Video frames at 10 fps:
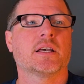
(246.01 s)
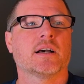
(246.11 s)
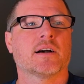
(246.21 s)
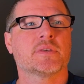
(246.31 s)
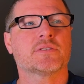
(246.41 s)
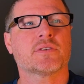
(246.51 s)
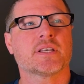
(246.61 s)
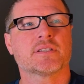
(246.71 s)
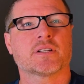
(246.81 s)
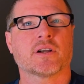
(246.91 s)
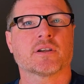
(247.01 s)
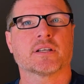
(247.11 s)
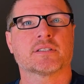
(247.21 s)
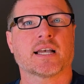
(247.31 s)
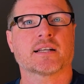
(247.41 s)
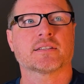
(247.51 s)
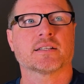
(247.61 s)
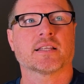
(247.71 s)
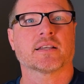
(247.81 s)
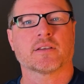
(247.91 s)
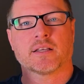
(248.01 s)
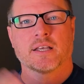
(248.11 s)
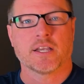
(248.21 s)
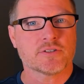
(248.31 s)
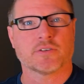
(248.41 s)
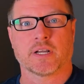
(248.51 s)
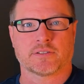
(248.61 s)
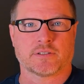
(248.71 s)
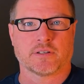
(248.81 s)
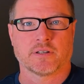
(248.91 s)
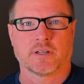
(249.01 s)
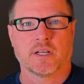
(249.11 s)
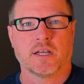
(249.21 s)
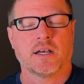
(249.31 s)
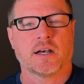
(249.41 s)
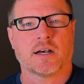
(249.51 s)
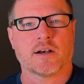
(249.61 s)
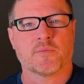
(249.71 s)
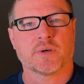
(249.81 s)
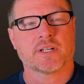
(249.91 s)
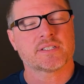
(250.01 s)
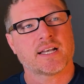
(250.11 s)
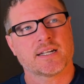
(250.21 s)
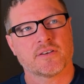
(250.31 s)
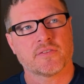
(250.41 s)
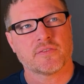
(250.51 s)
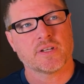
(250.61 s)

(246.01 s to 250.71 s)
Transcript: These are things that aren't exactly like, here's your answer. But it's kind of,